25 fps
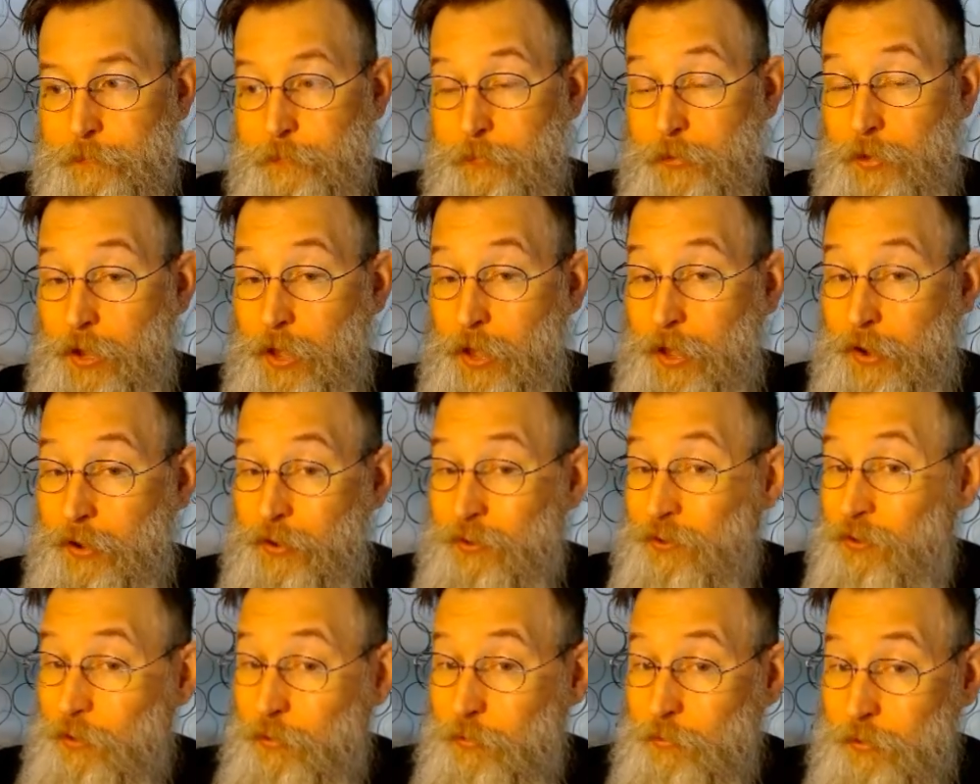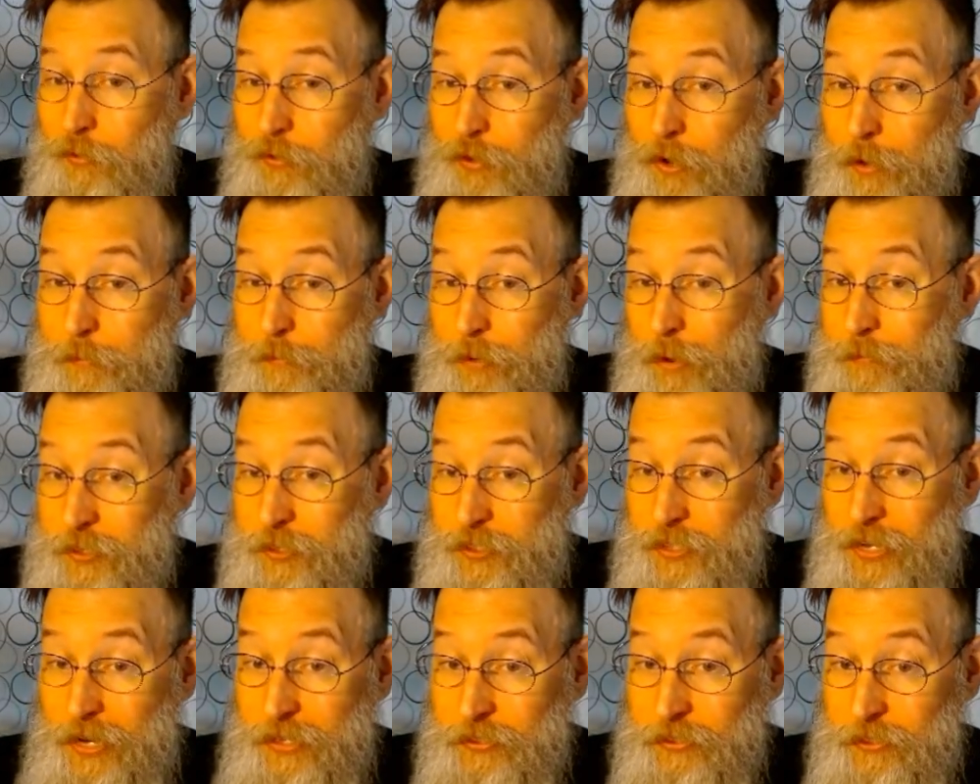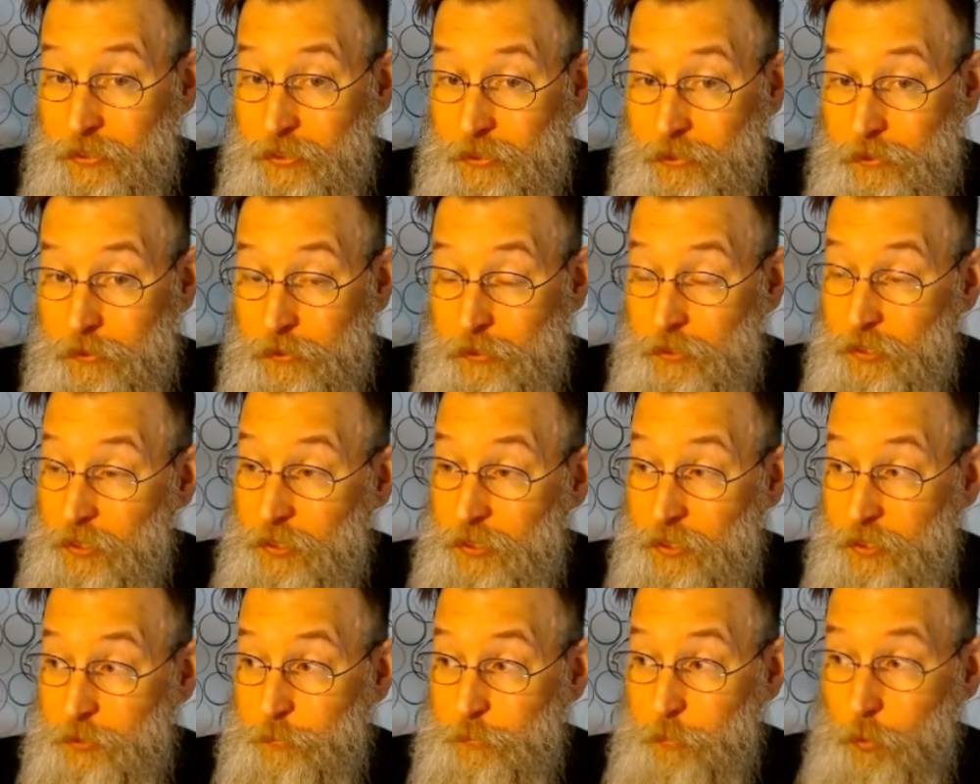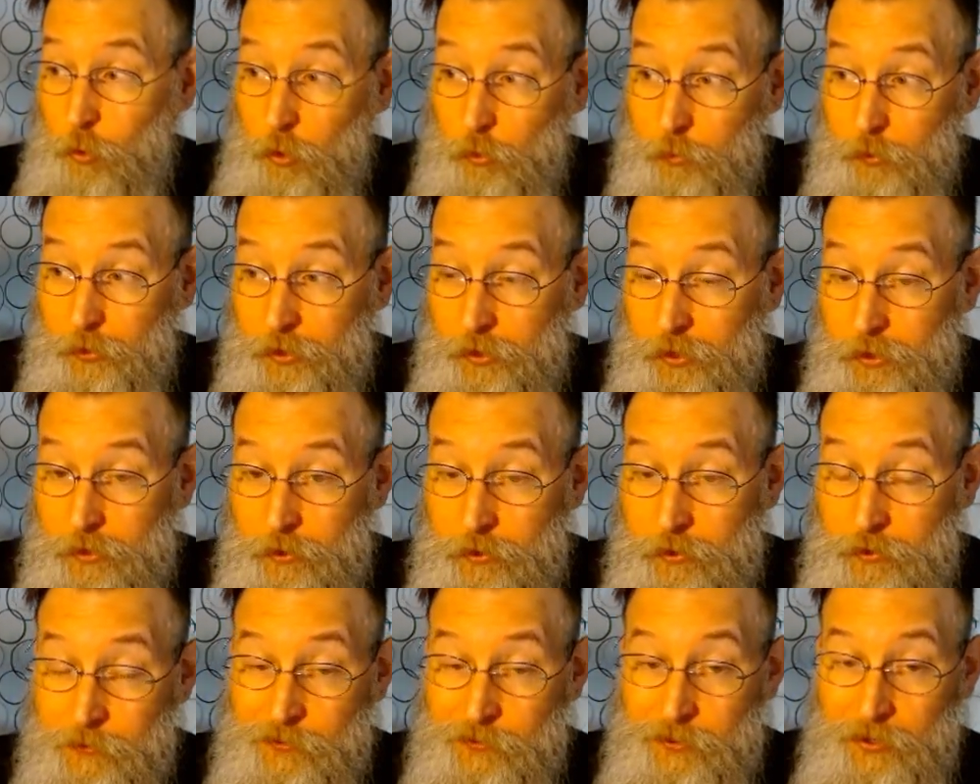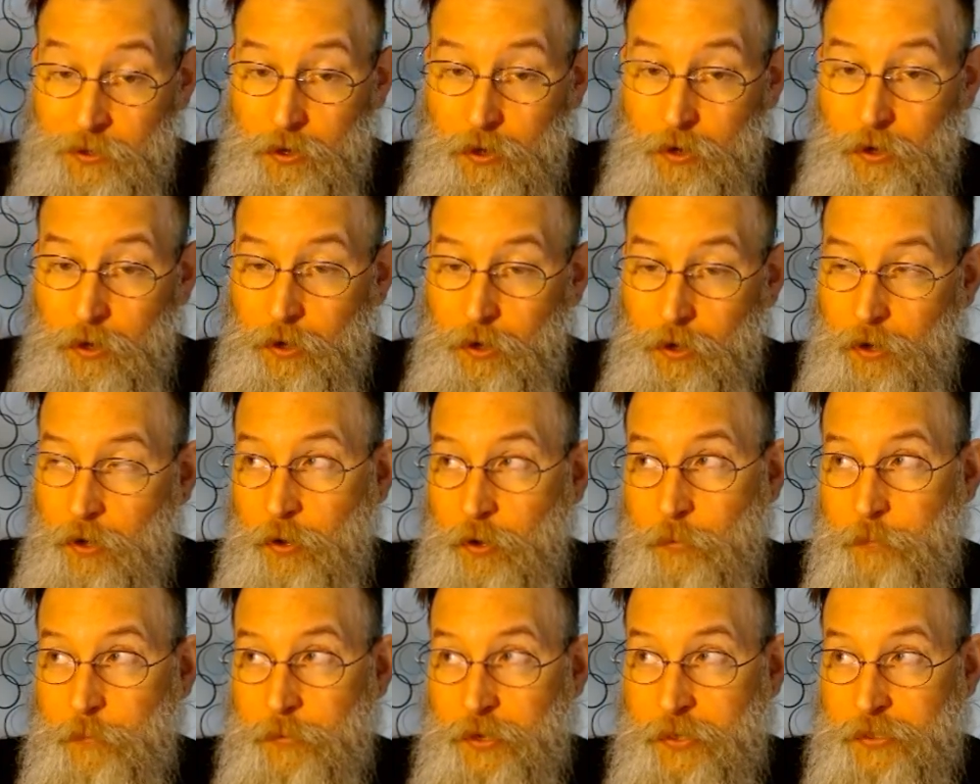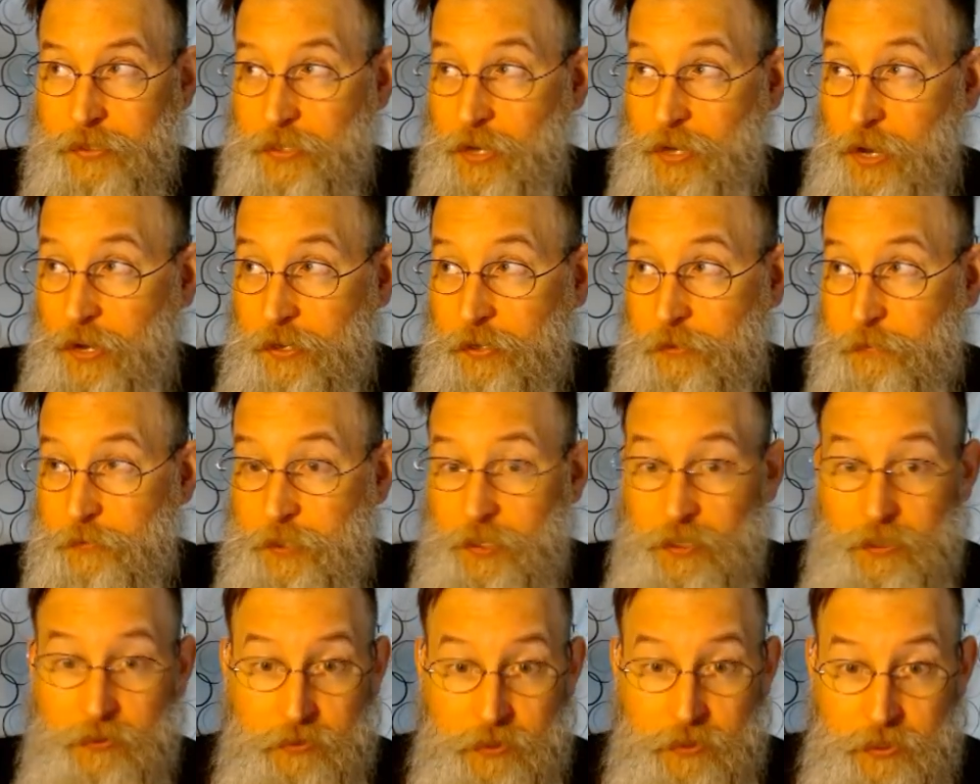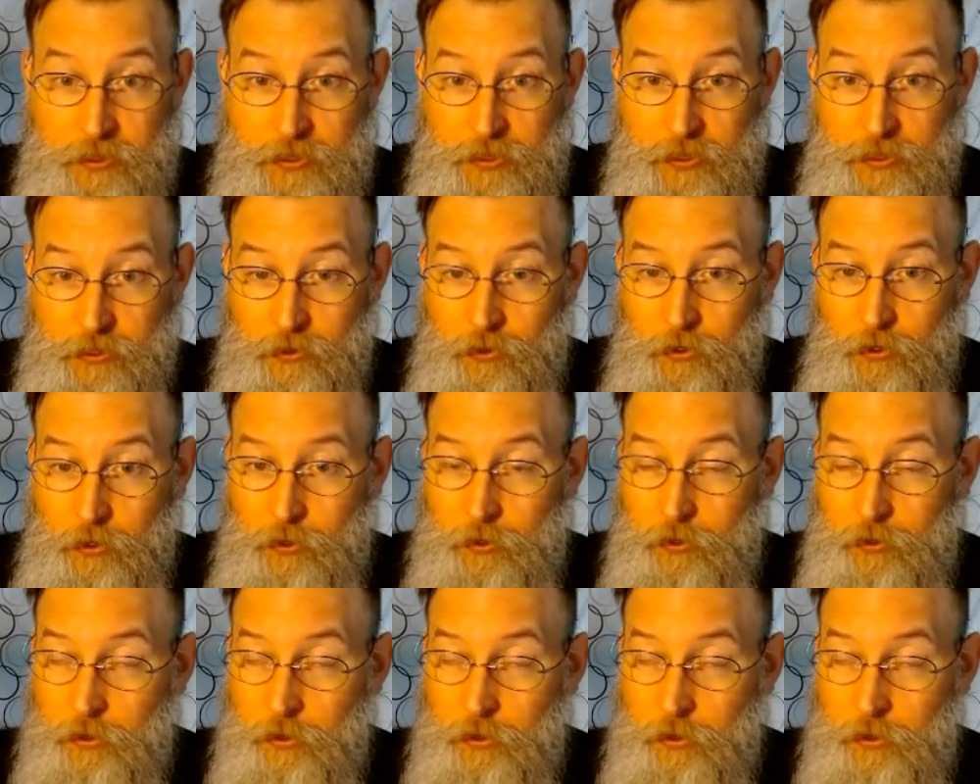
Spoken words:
I don't know, I mean, I'm just guessing, he's bored with it, it's got a TV deal,